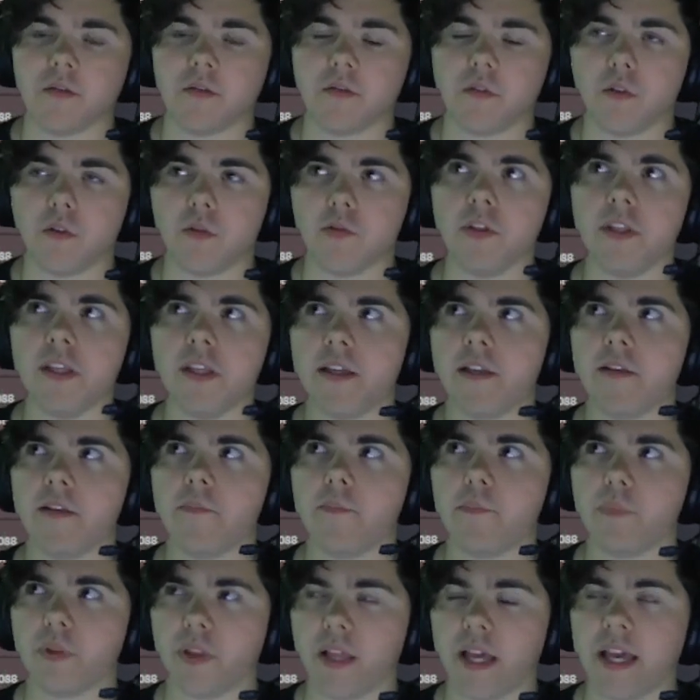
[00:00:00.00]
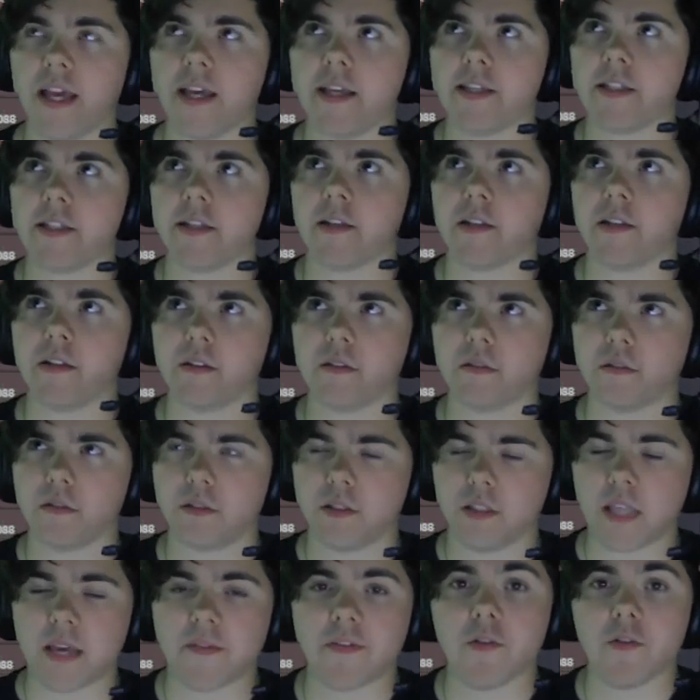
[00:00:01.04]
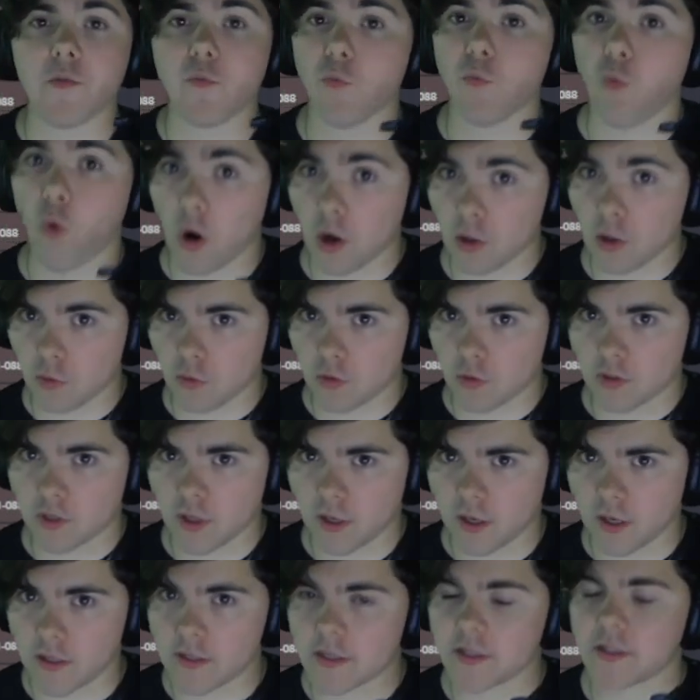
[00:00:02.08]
only plays 7 Warlord cards.